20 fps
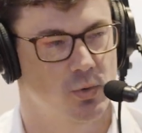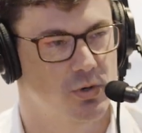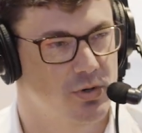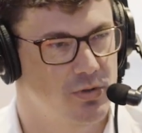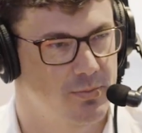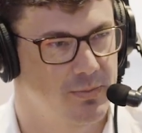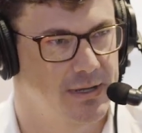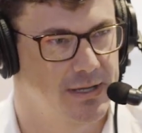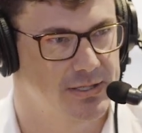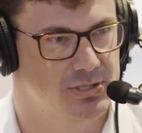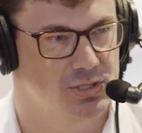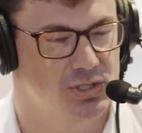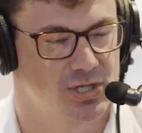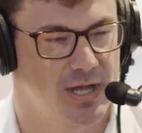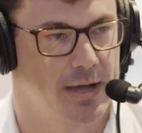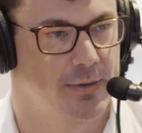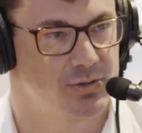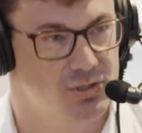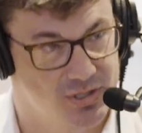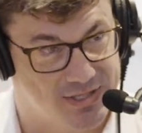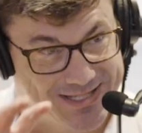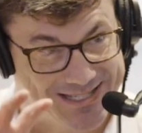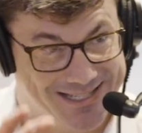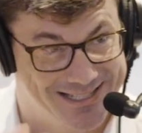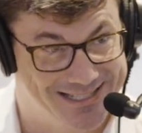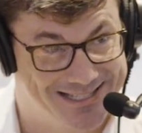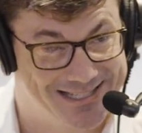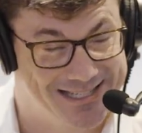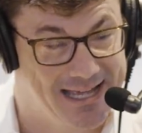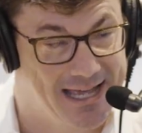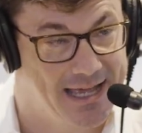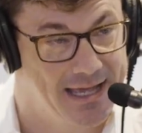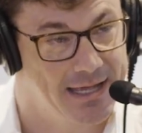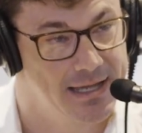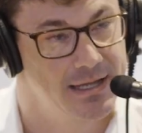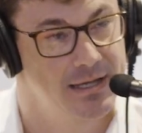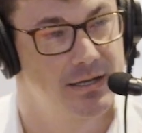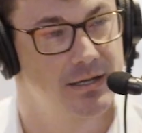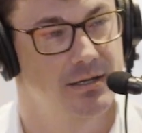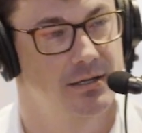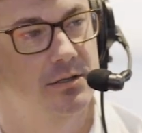What are the biggest challenges today?